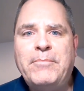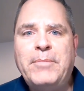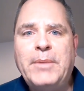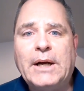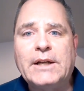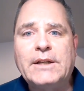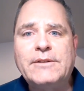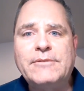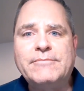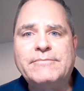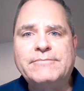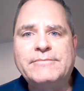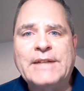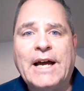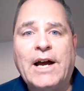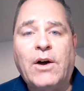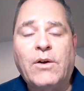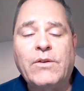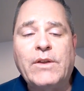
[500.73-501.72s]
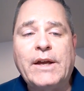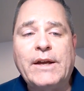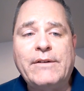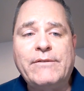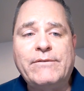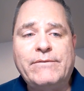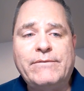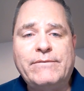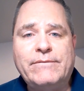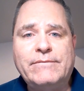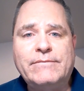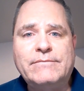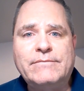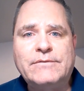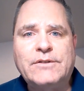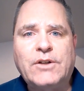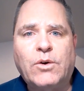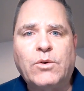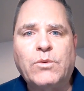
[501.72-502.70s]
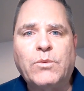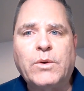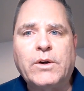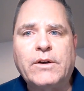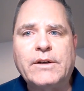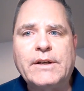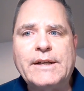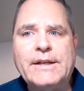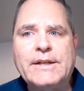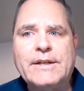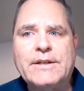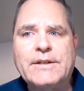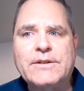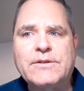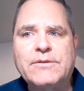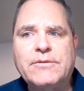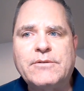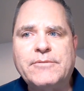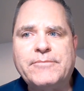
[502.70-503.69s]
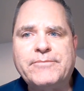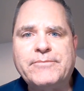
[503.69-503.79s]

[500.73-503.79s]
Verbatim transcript: But now they've known where it is.